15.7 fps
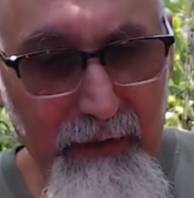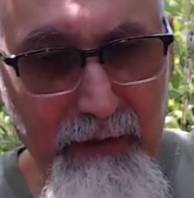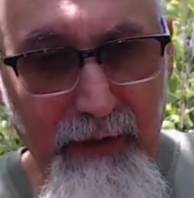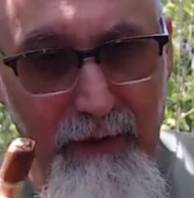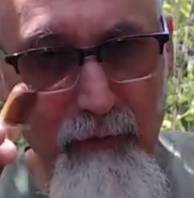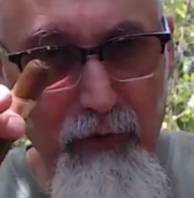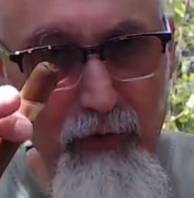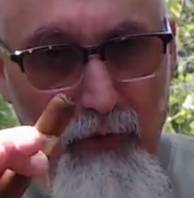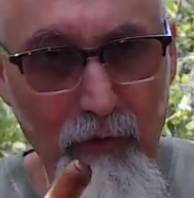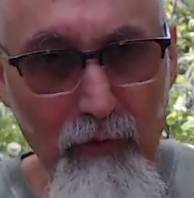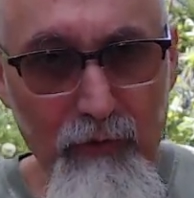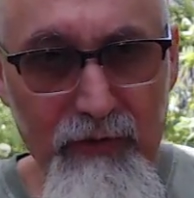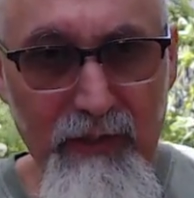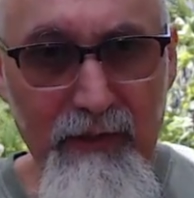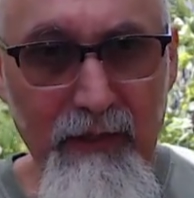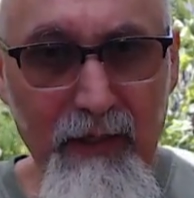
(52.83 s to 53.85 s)
And I would
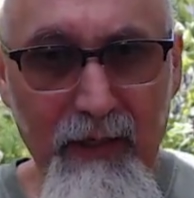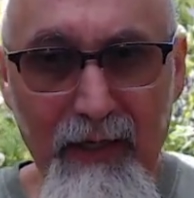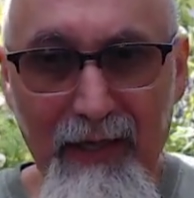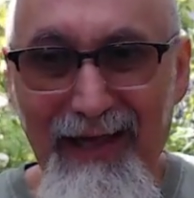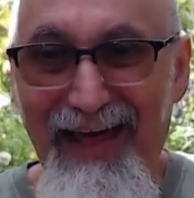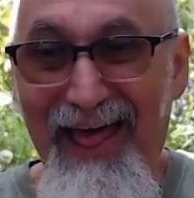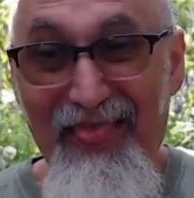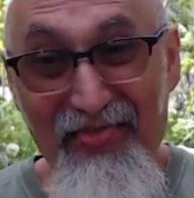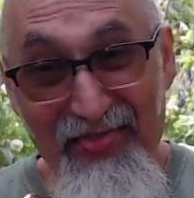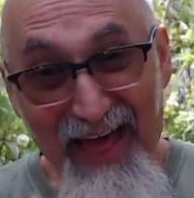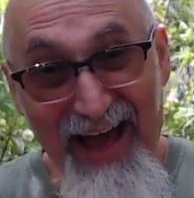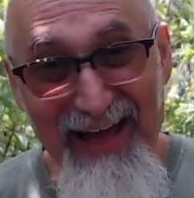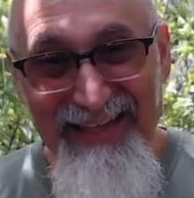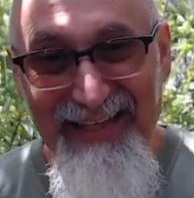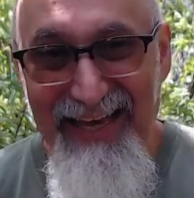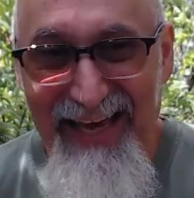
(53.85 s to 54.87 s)
close it, and
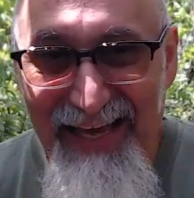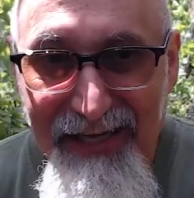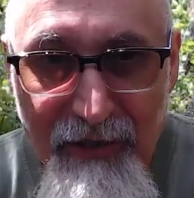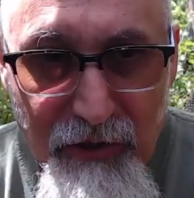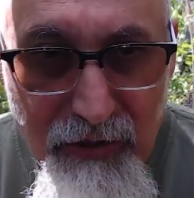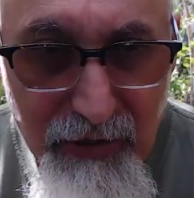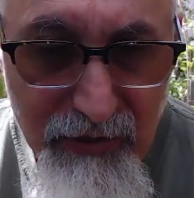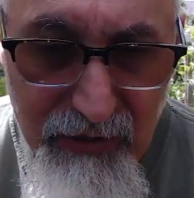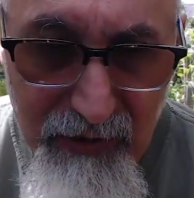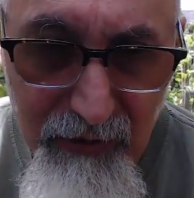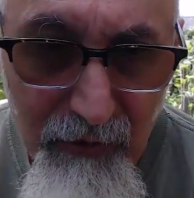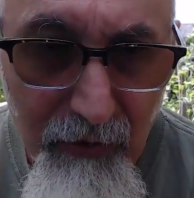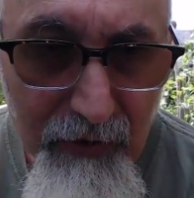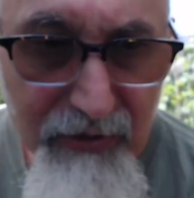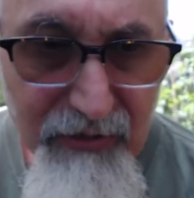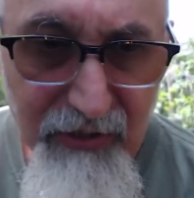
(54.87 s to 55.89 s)
that aged the
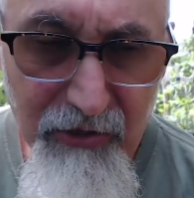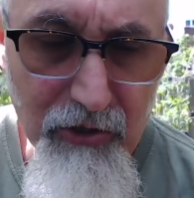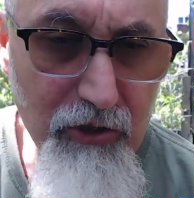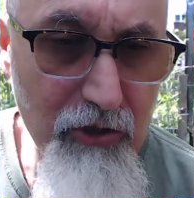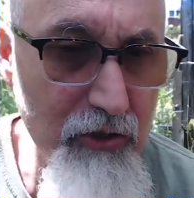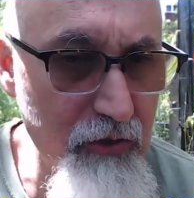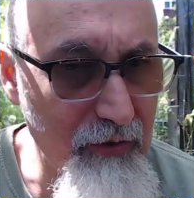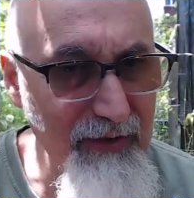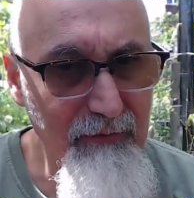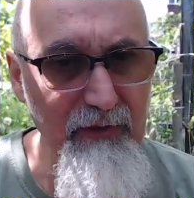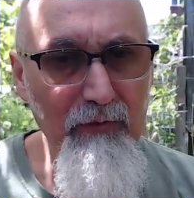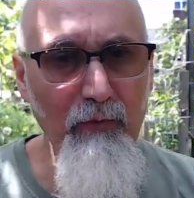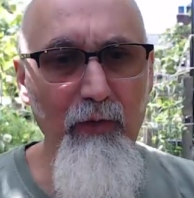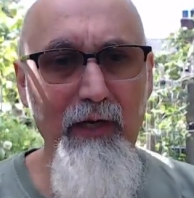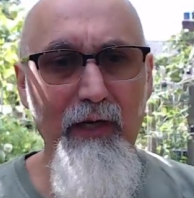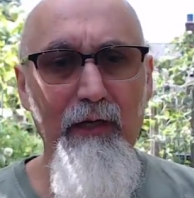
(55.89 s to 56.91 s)
cigars extremely
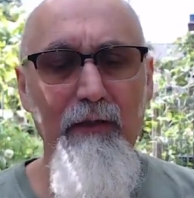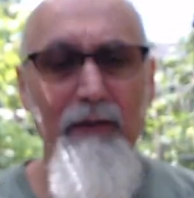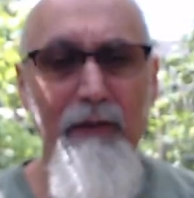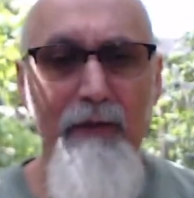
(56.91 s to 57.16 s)
well.